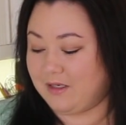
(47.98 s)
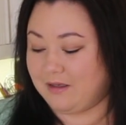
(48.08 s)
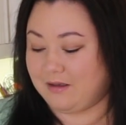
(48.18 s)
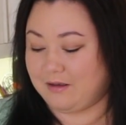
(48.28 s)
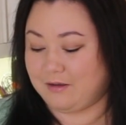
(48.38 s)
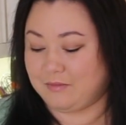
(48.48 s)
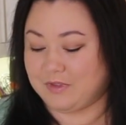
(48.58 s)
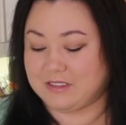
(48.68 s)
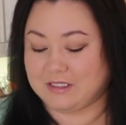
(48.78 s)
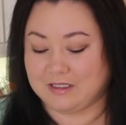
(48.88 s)

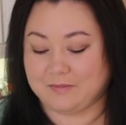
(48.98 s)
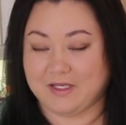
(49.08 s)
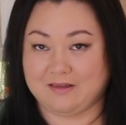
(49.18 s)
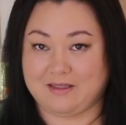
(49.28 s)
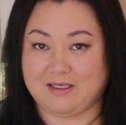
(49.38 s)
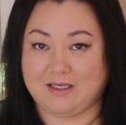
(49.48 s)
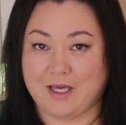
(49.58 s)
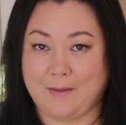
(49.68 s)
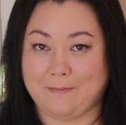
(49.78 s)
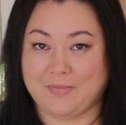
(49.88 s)
Let's talk about the
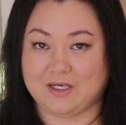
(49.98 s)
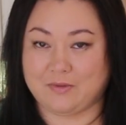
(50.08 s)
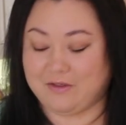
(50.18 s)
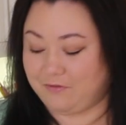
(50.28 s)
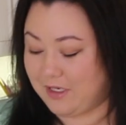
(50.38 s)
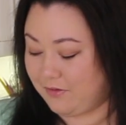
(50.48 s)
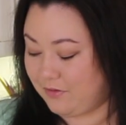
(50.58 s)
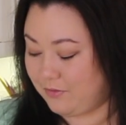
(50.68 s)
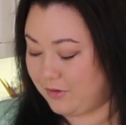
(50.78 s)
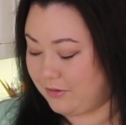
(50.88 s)
buckwheat
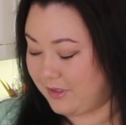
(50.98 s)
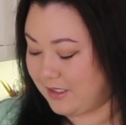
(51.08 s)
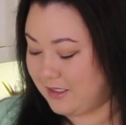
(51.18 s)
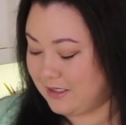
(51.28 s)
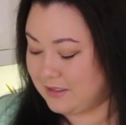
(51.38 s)
flour real quick.